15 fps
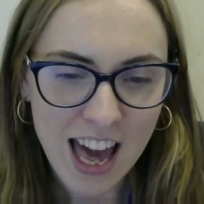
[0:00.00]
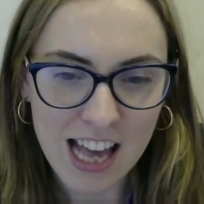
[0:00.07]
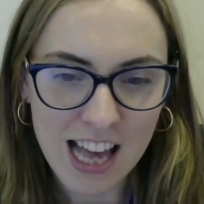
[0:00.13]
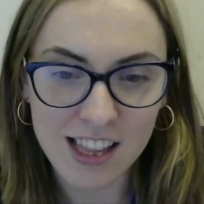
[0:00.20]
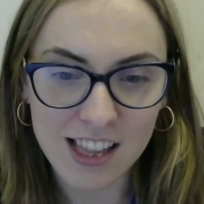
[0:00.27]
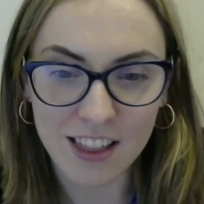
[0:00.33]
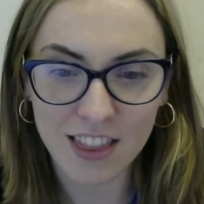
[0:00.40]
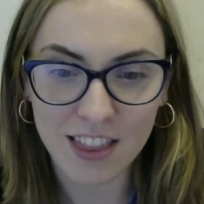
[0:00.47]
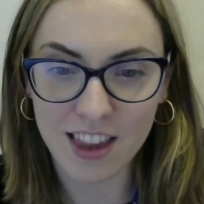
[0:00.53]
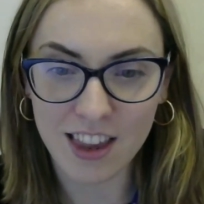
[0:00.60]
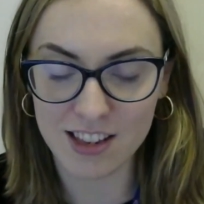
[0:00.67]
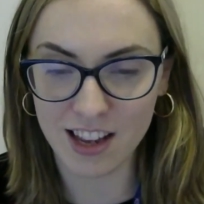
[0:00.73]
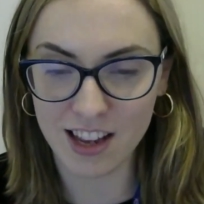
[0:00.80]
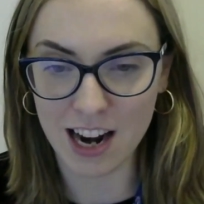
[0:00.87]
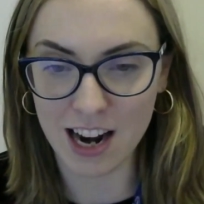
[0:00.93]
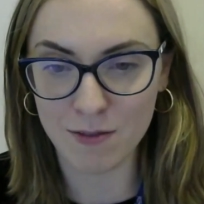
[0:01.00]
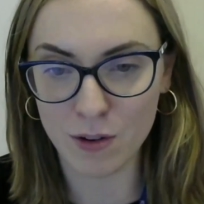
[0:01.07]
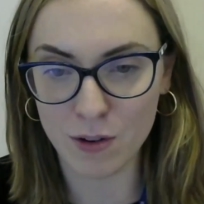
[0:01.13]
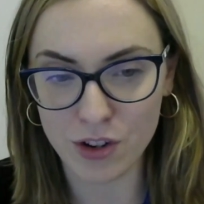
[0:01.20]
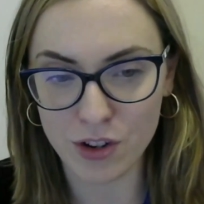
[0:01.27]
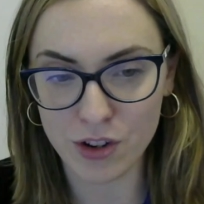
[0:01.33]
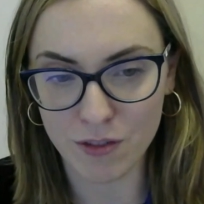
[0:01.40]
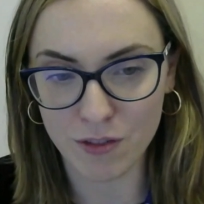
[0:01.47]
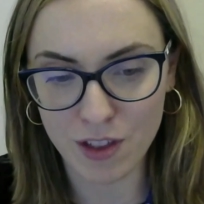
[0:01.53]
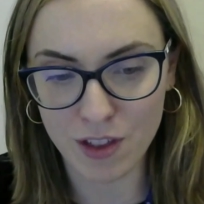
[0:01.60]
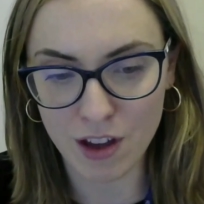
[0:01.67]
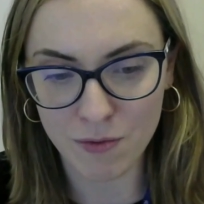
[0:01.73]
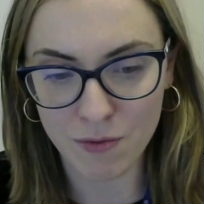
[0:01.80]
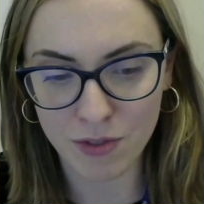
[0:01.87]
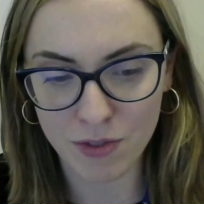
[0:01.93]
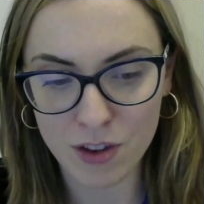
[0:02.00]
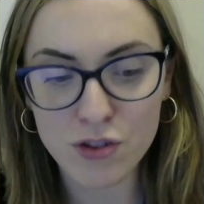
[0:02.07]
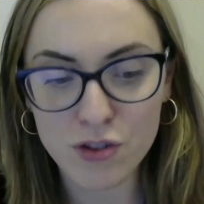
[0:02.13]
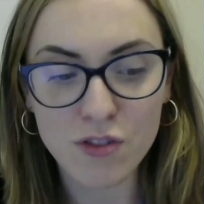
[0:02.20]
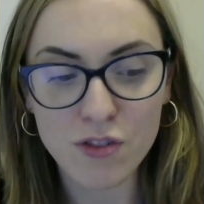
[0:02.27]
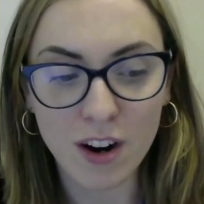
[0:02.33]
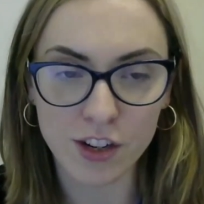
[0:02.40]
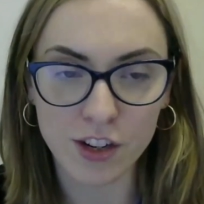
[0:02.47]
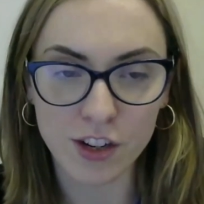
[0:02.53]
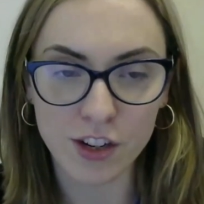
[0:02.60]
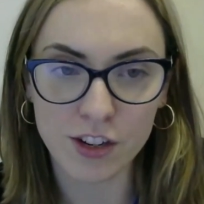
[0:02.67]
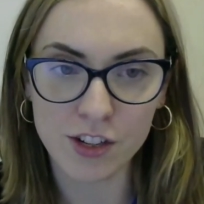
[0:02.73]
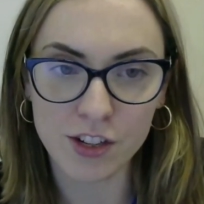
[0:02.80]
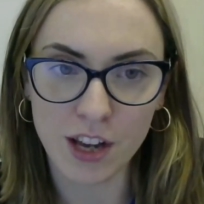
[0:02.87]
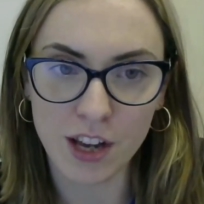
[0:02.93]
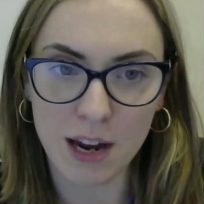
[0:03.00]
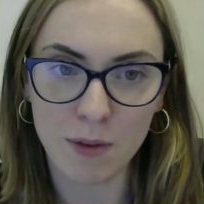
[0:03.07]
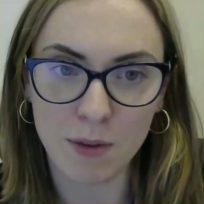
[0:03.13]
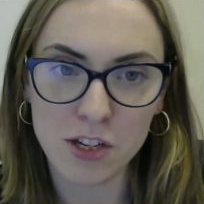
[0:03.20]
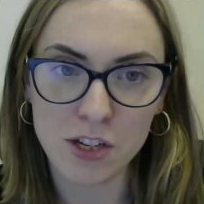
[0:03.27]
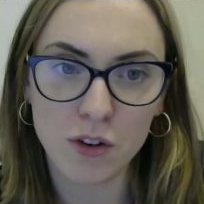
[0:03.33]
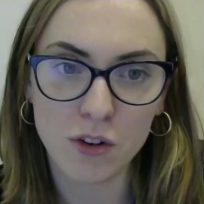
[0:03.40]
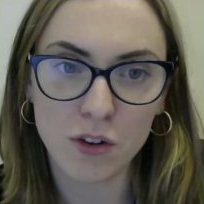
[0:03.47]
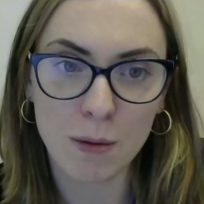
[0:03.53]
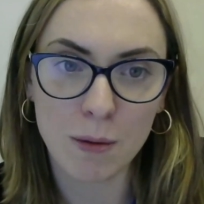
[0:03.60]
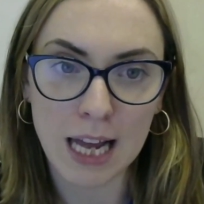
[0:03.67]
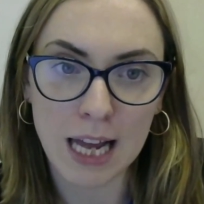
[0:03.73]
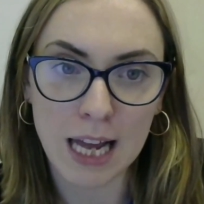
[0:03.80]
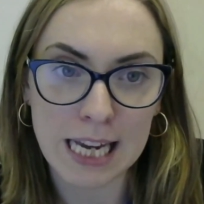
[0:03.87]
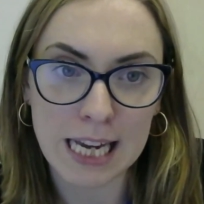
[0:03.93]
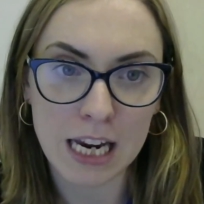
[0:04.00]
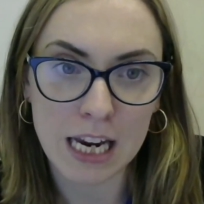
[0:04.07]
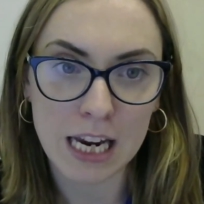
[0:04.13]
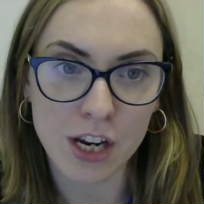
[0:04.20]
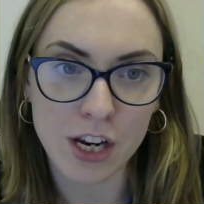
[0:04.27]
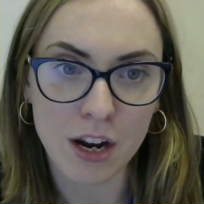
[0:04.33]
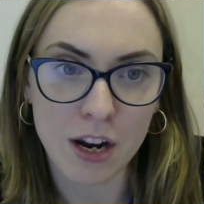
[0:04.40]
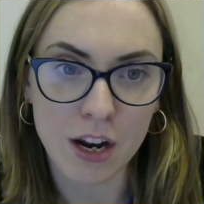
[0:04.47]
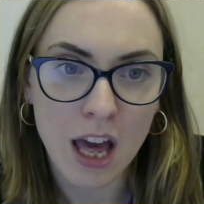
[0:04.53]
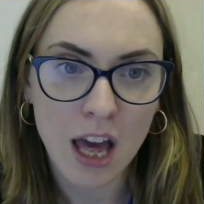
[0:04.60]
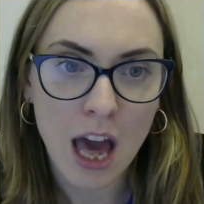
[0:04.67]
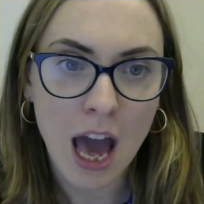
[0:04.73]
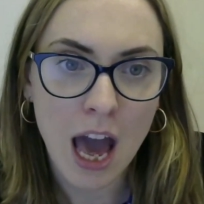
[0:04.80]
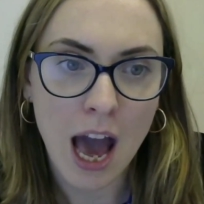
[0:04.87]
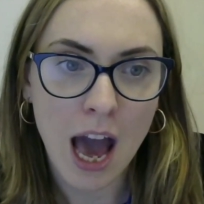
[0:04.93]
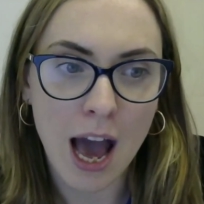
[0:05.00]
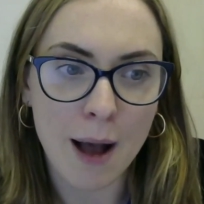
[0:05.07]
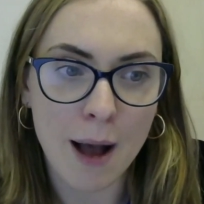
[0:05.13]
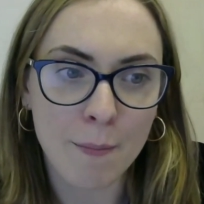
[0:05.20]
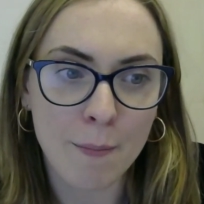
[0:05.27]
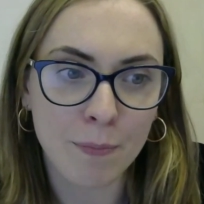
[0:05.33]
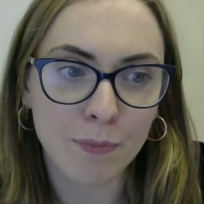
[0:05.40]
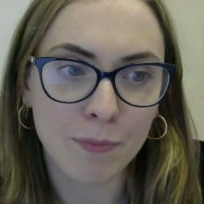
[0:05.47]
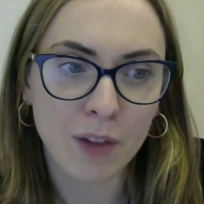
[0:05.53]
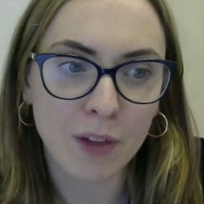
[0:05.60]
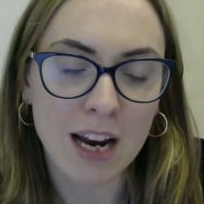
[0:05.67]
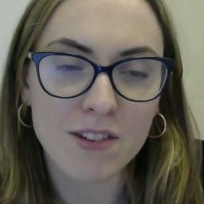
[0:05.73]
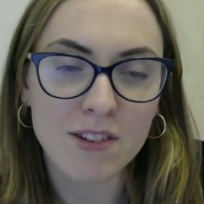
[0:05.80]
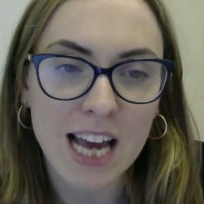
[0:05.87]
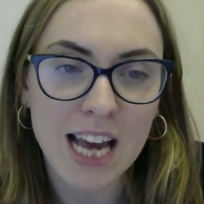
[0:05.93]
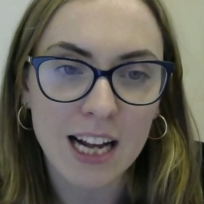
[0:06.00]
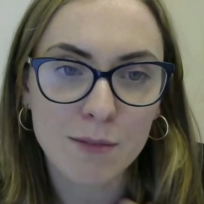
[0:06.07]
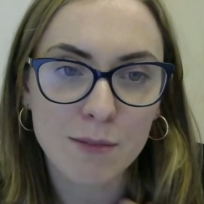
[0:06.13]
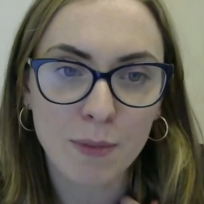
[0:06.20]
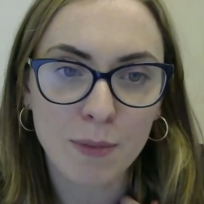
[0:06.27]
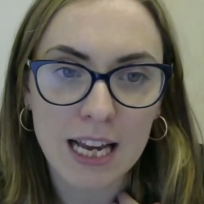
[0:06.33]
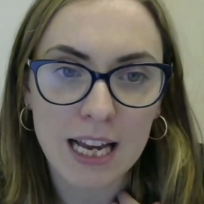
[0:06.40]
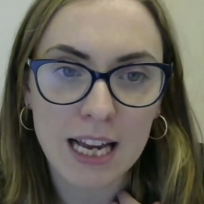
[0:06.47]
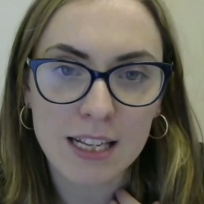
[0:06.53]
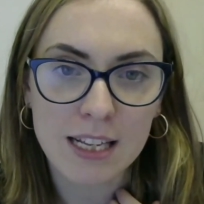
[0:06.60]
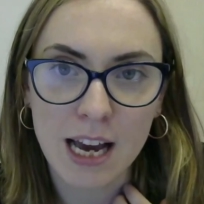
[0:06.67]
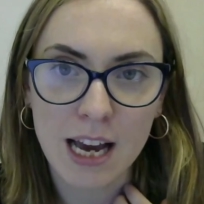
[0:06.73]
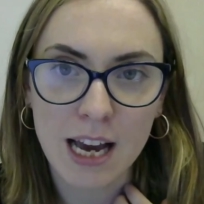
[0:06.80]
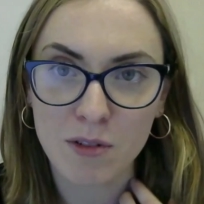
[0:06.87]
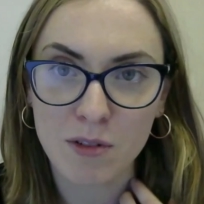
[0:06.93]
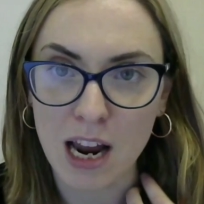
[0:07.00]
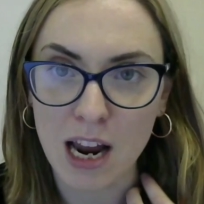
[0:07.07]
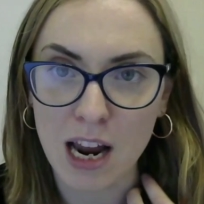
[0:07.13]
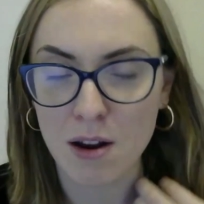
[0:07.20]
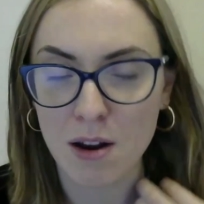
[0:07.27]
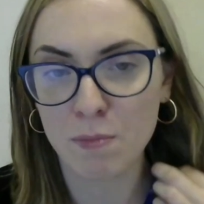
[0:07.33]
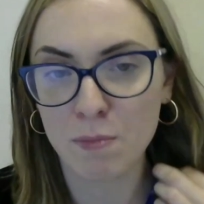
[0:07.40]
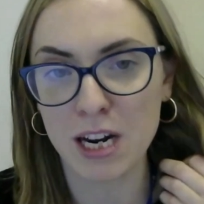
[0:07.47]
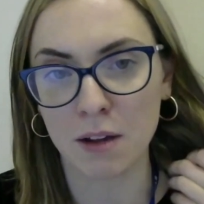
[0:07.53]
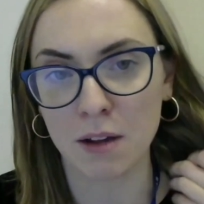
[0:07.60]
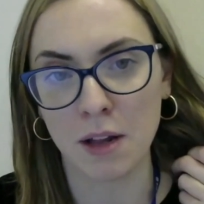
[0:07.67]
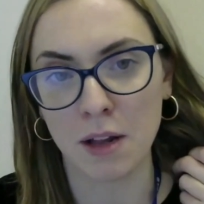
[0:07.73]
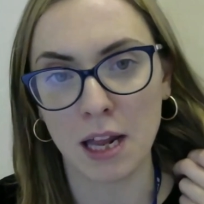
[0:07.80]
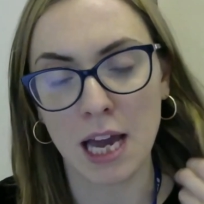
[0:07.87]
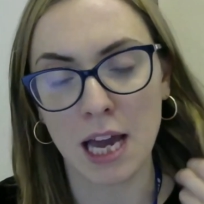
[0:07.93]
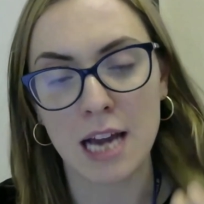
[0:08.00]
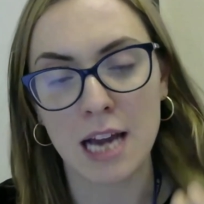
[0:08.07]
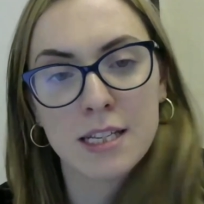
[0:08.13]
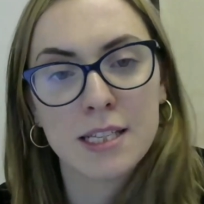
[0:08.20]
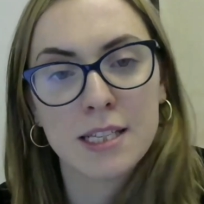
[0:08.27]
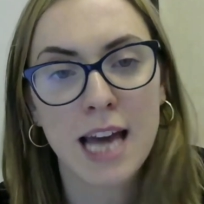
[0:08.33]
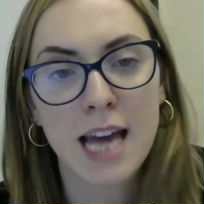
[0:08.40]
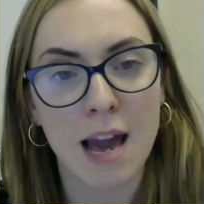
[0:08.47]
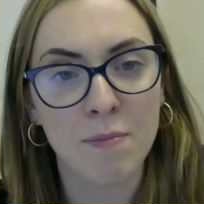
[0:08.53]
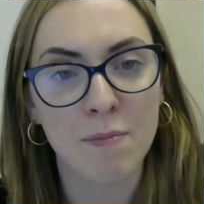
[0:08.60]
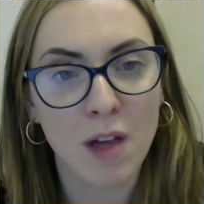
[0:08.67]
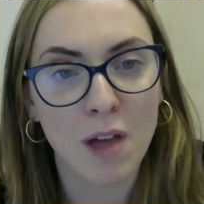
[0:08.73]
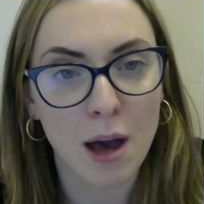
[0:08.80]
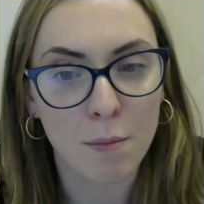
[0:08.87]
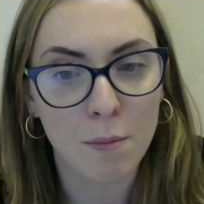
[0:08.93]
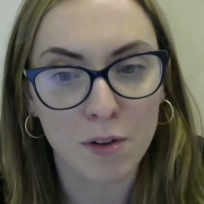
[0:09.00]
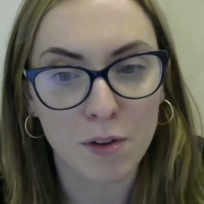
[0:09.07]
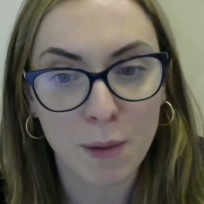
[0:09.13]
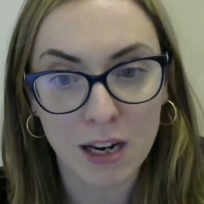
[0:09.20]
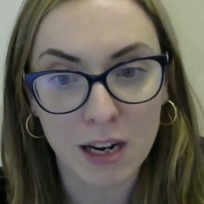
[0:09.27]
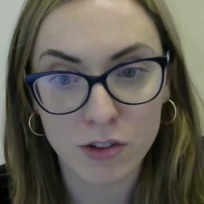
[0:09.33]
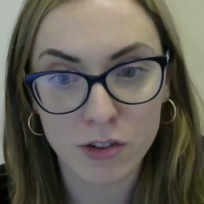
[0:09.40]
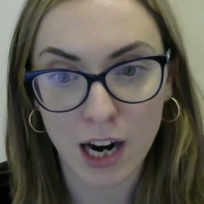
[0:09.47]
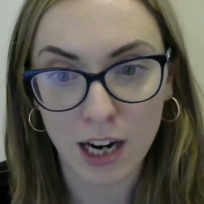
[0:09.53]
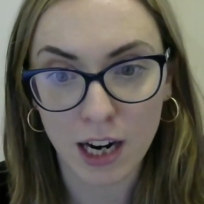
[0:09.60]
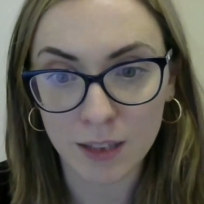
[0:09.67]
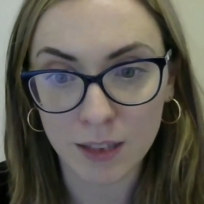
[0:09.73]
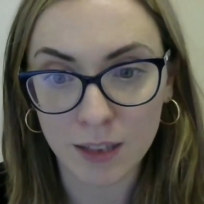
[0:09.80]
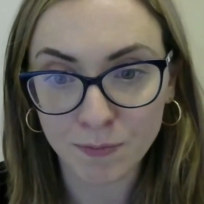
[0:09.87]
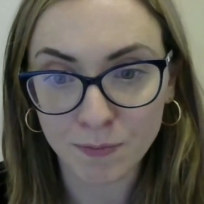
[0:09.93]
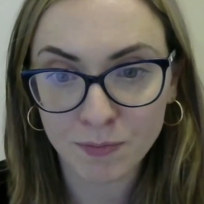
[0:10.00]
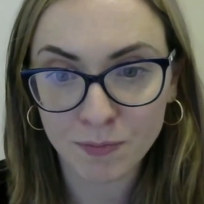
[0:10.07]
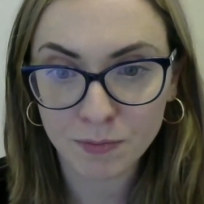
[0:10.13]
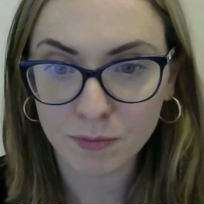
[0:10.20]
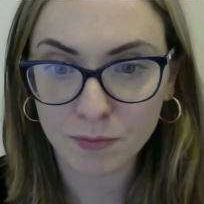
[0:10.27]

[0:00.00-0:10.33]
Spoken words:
is that this kind of notion of the structures in which criminalization kind of takes place, and particularly, as I say, with patriarchy.